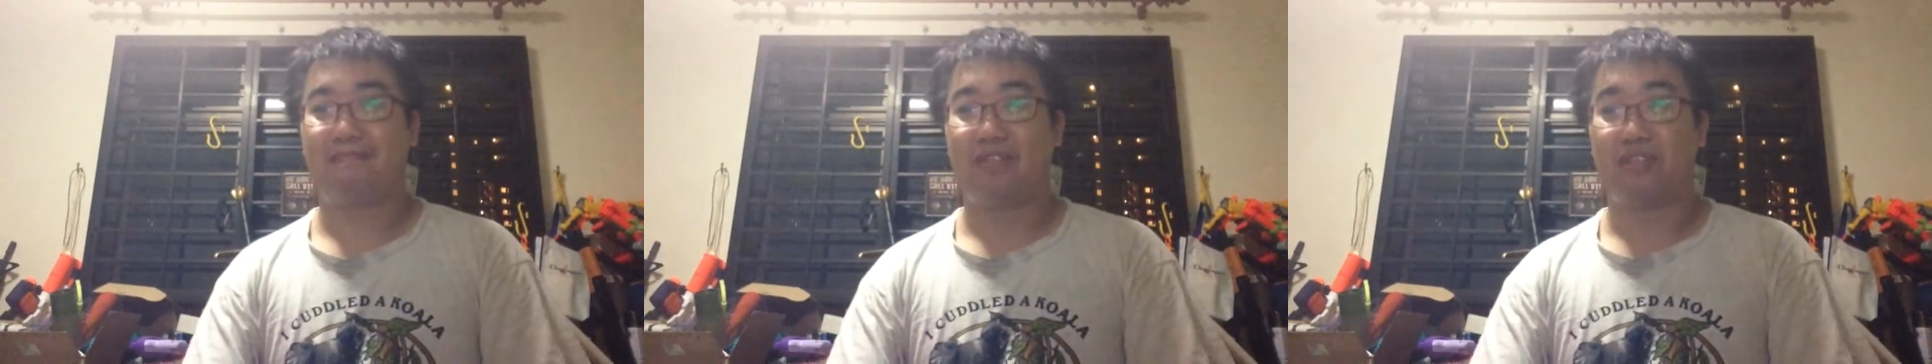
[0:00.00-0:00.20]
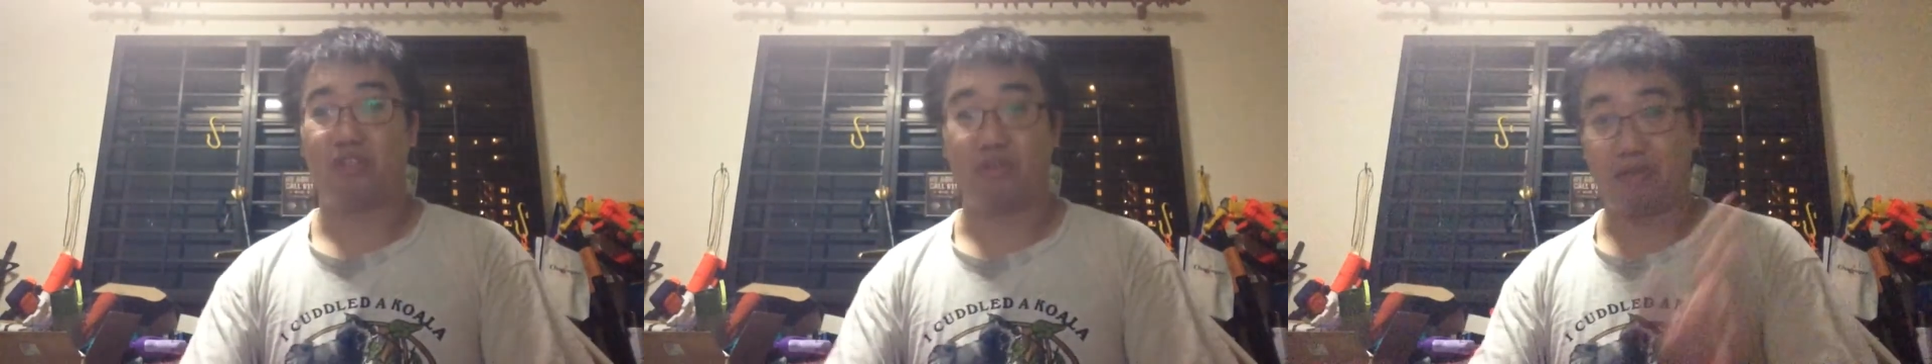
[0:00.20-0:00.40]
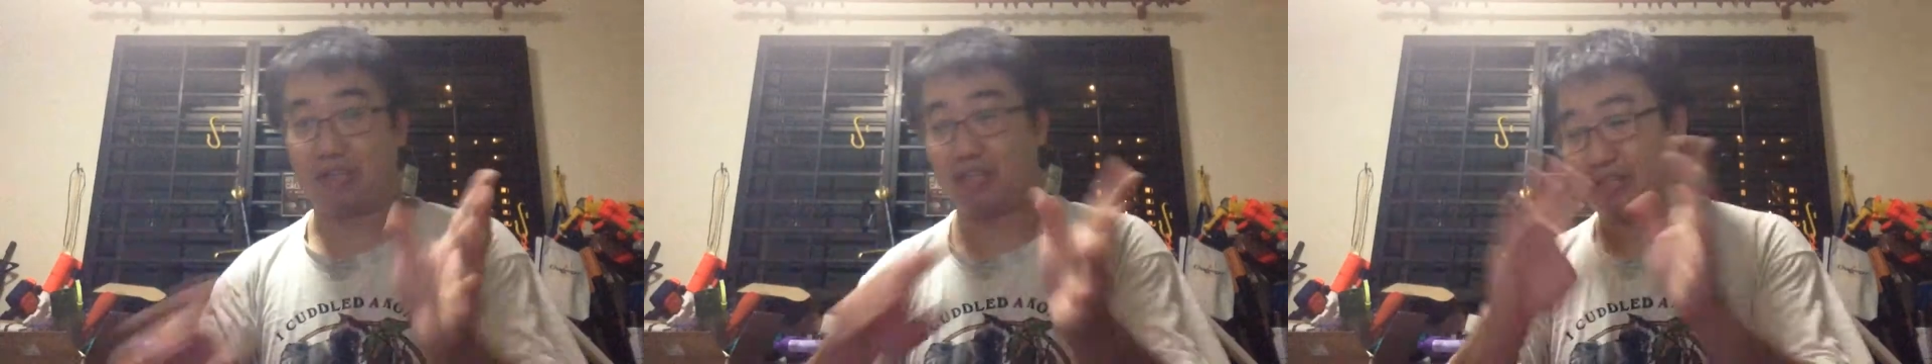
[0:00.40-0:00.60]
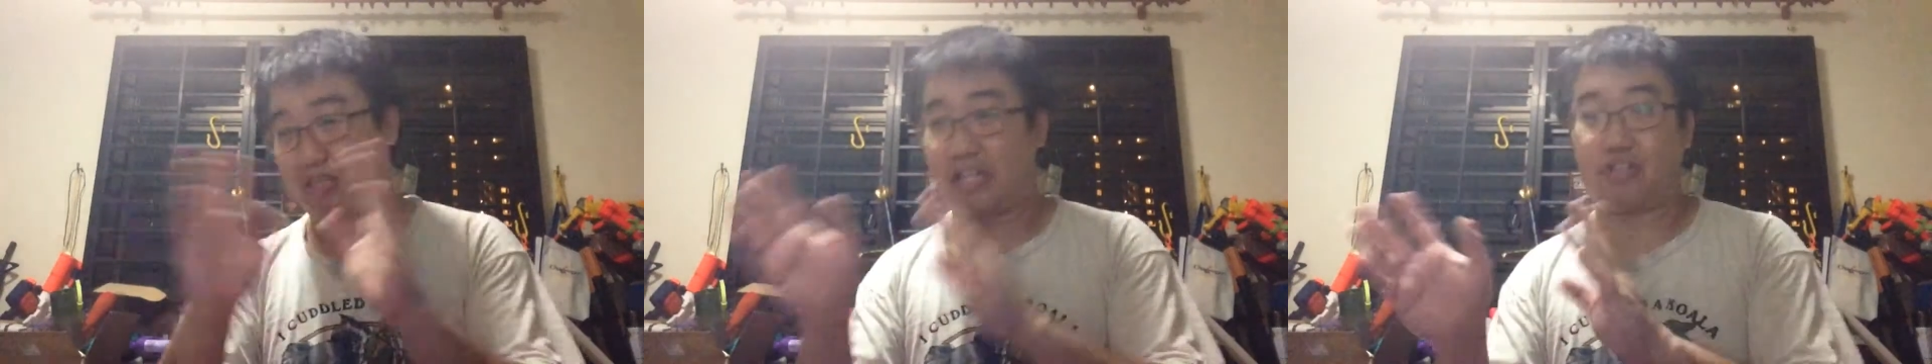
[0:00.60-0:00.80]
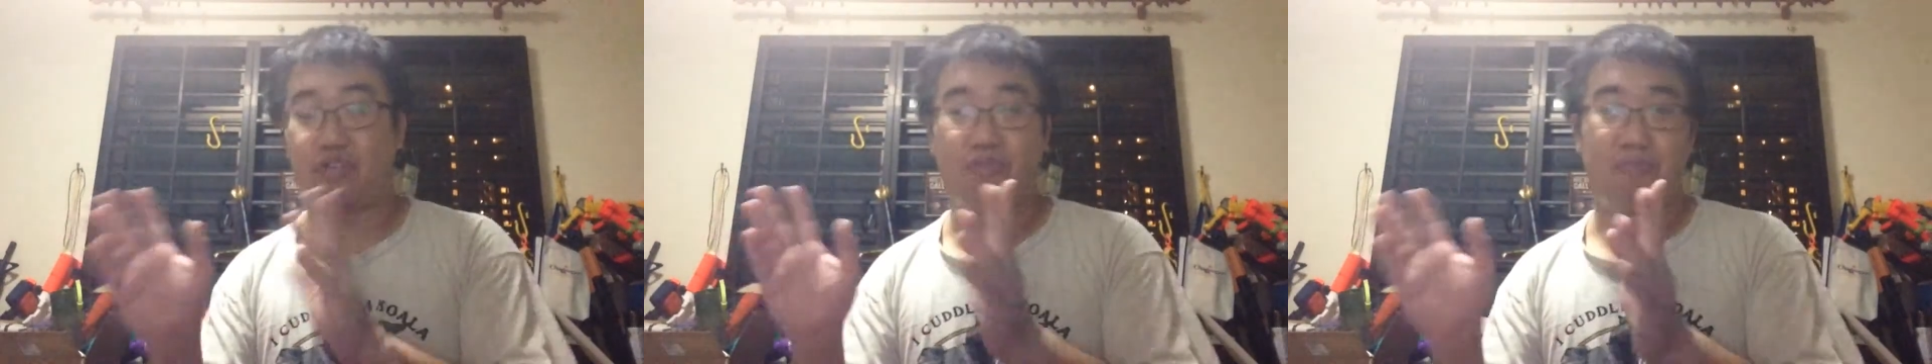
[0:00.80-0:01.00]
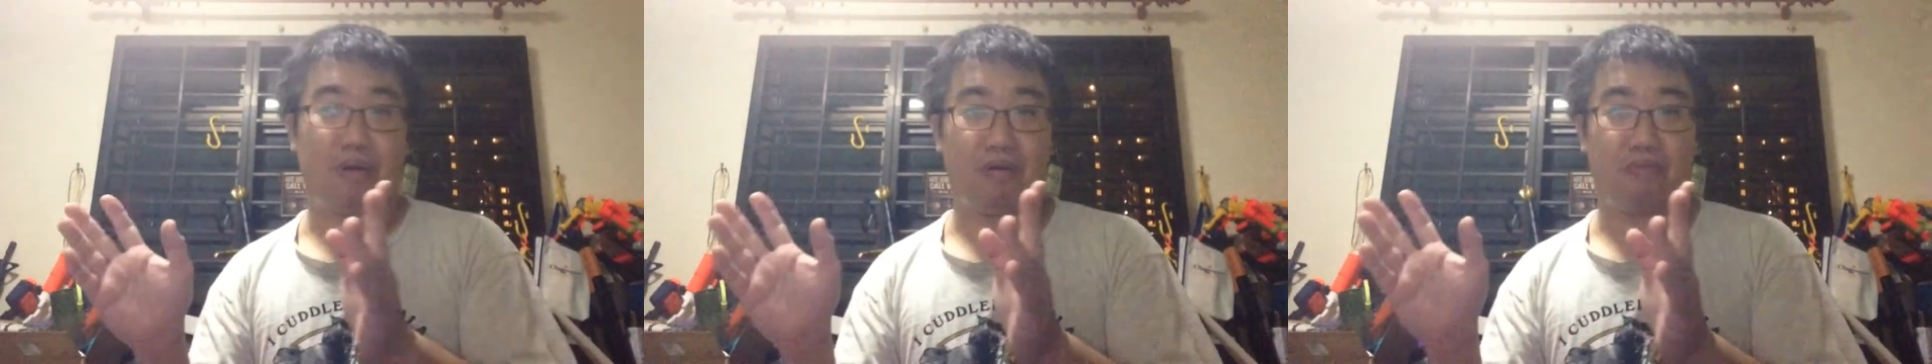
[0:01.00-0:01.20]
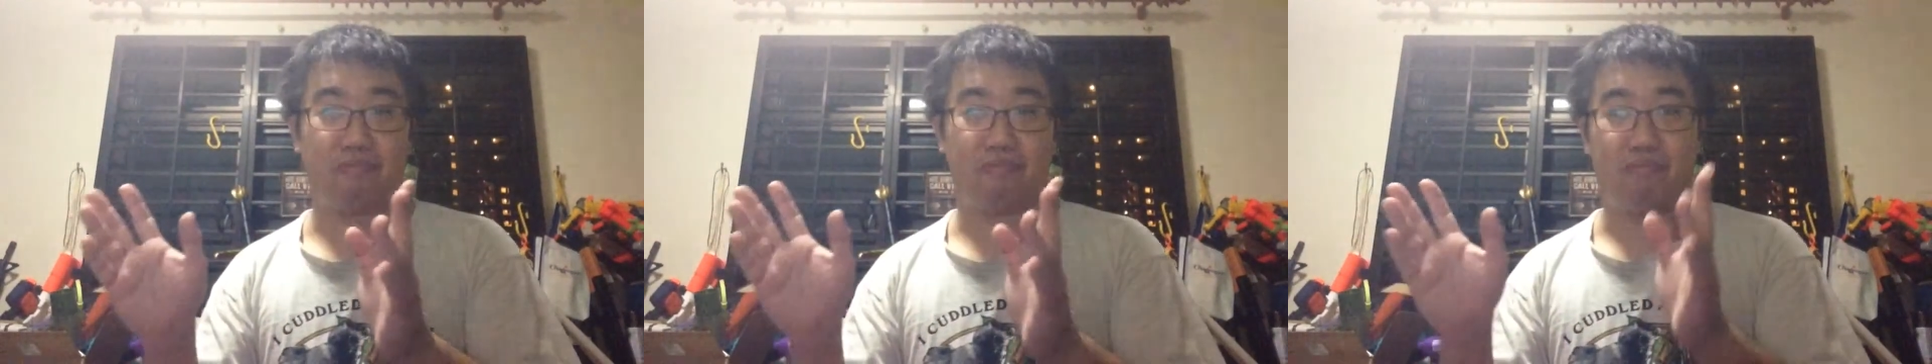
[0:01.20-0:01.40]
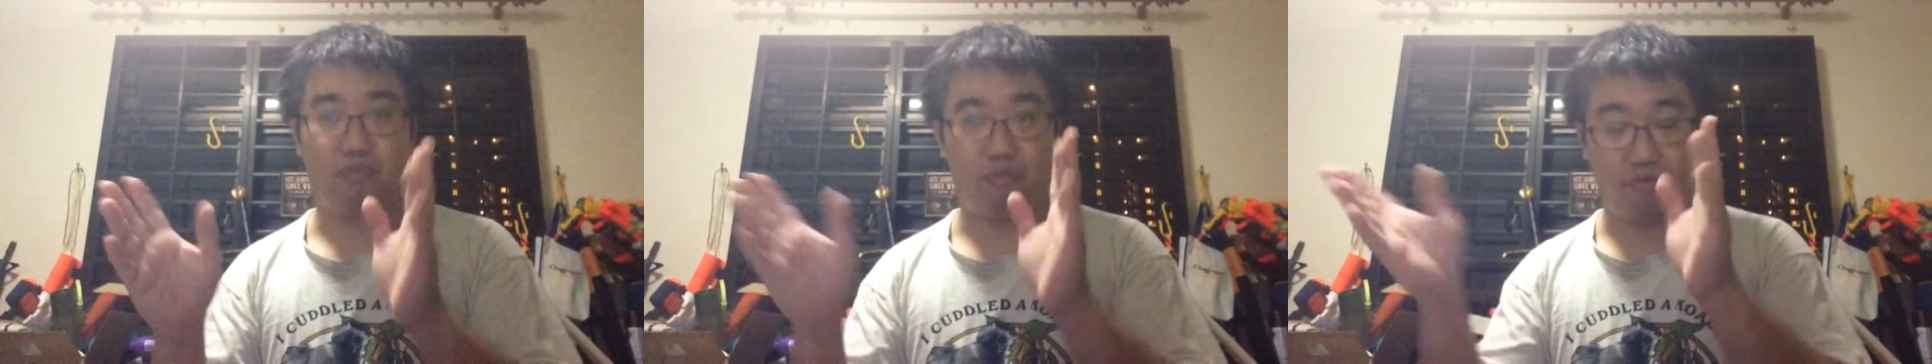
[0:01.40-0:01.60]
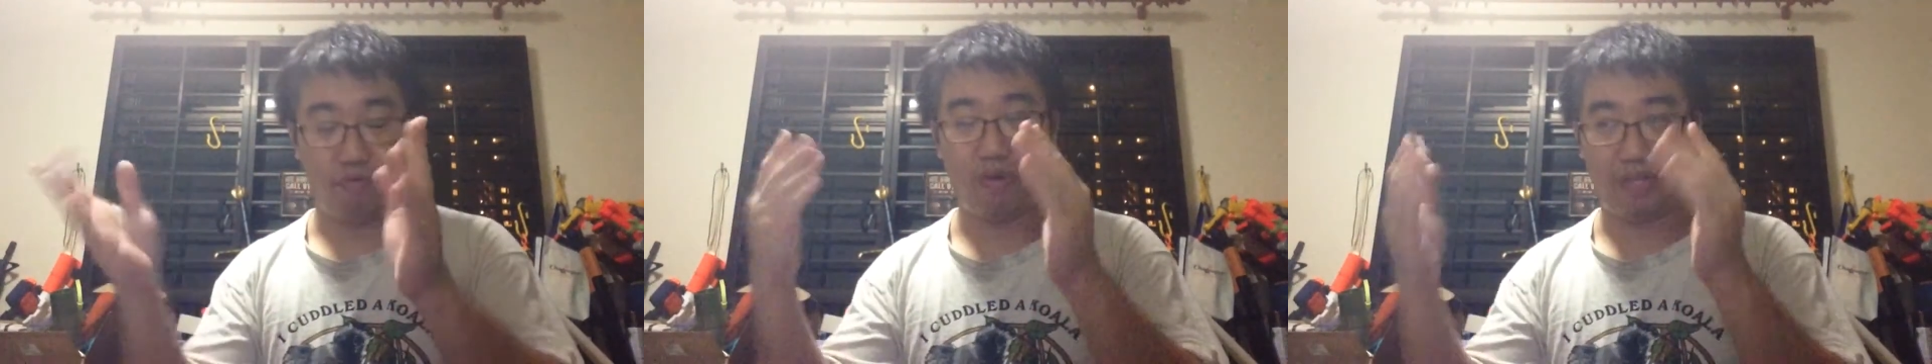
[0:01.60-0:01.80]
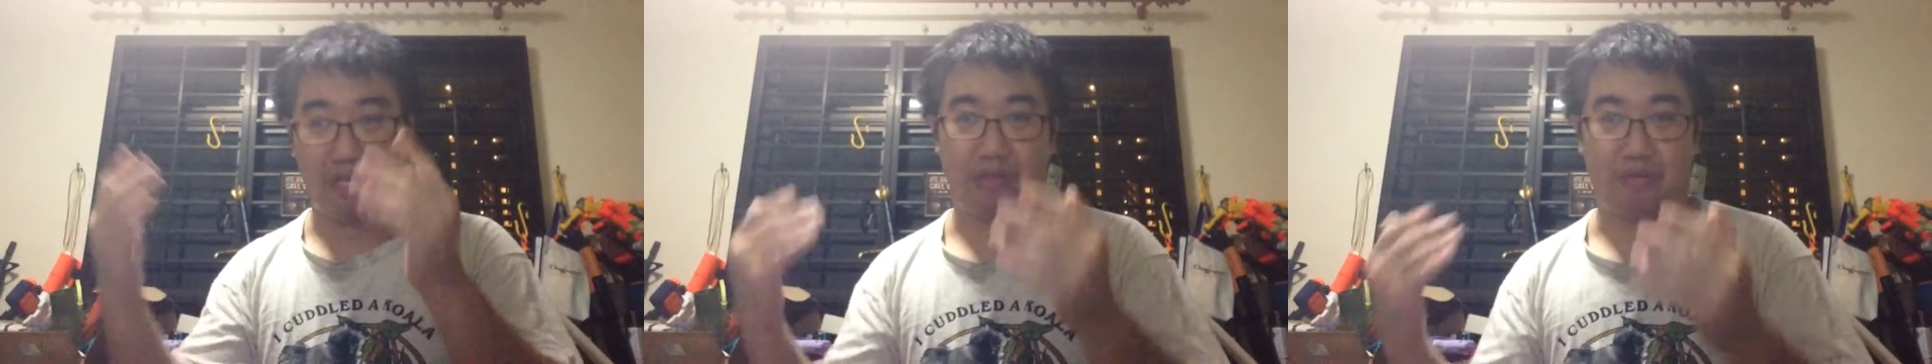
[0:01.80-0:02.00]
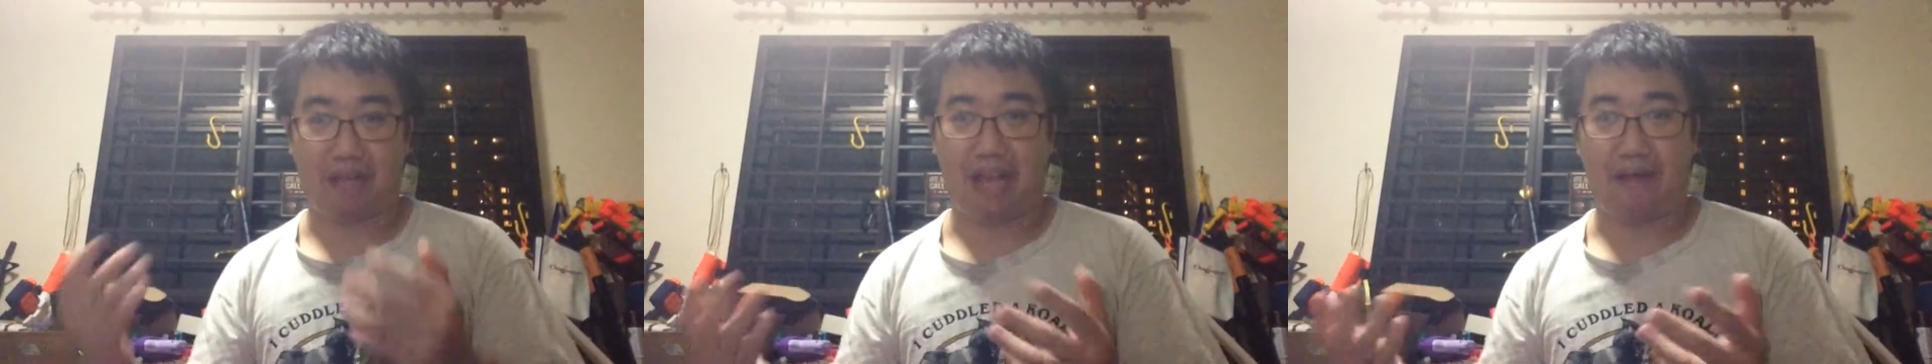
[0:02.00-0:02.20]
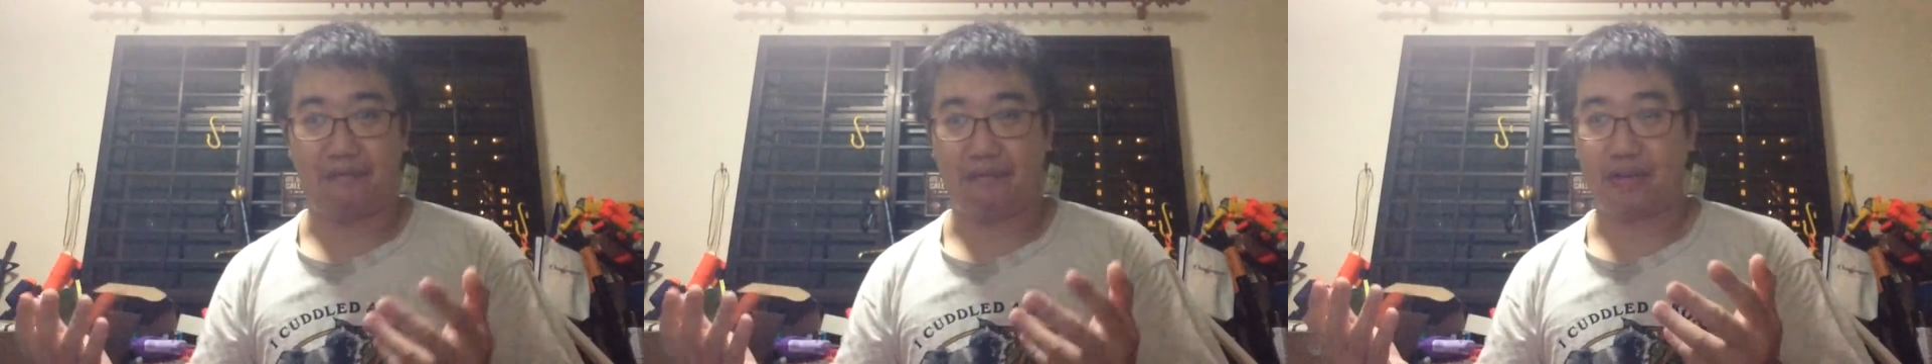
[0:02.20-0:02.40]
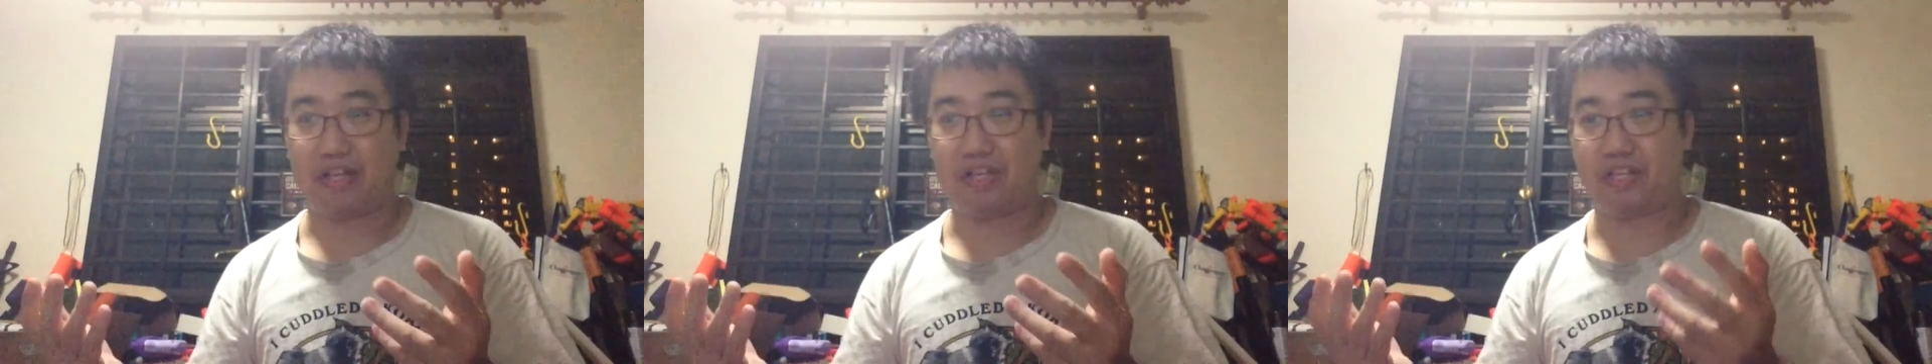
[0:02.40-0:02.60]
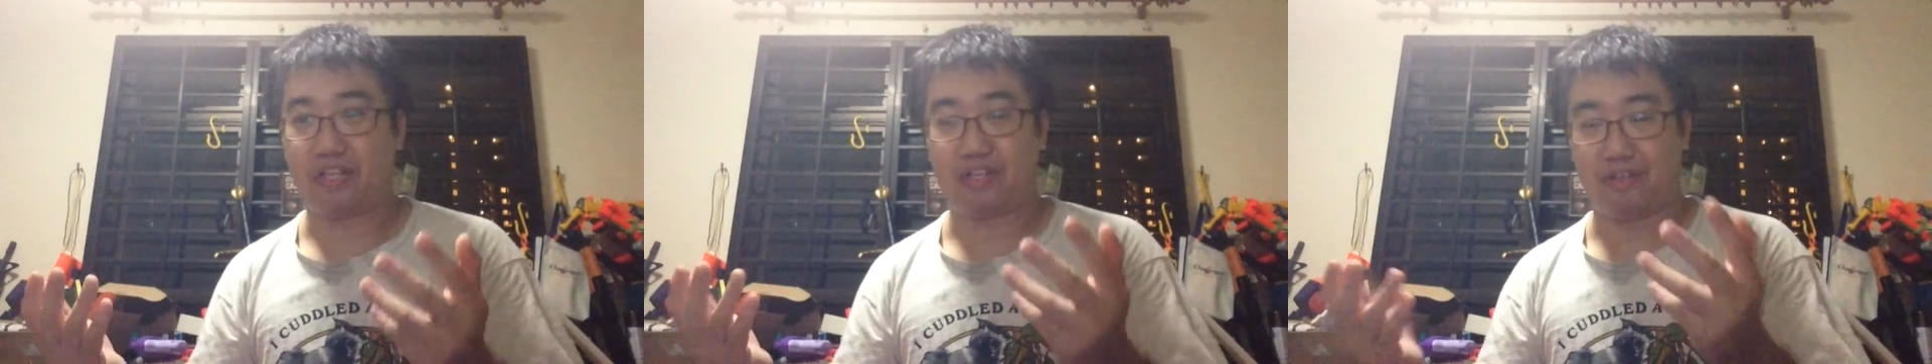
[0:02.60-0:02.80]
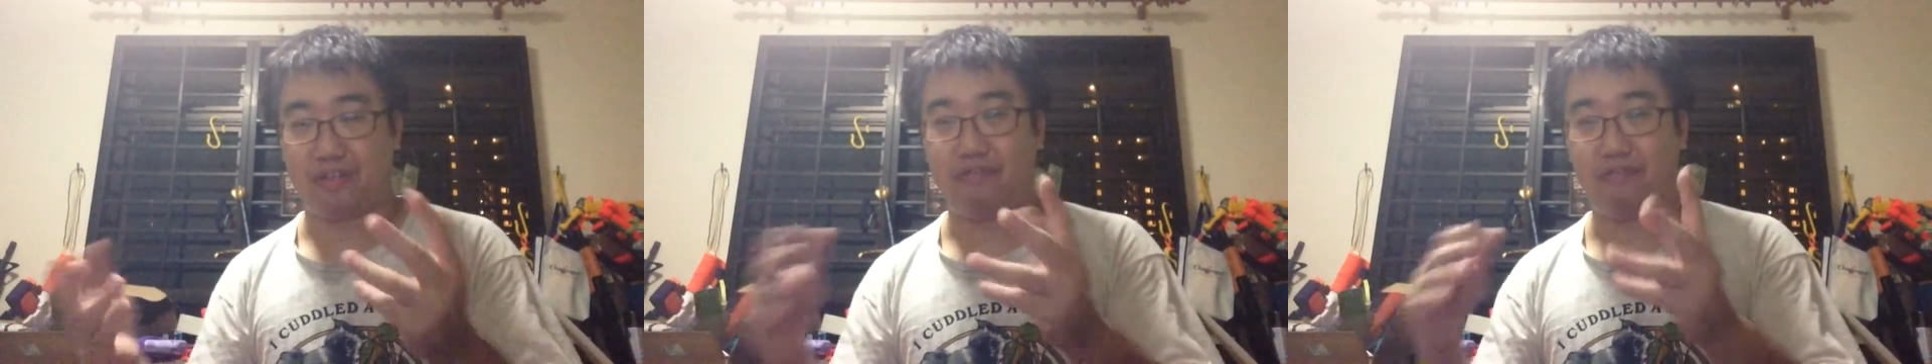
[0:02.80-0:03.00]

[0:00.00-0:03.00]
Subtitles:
So it gets you about, if we work down to the average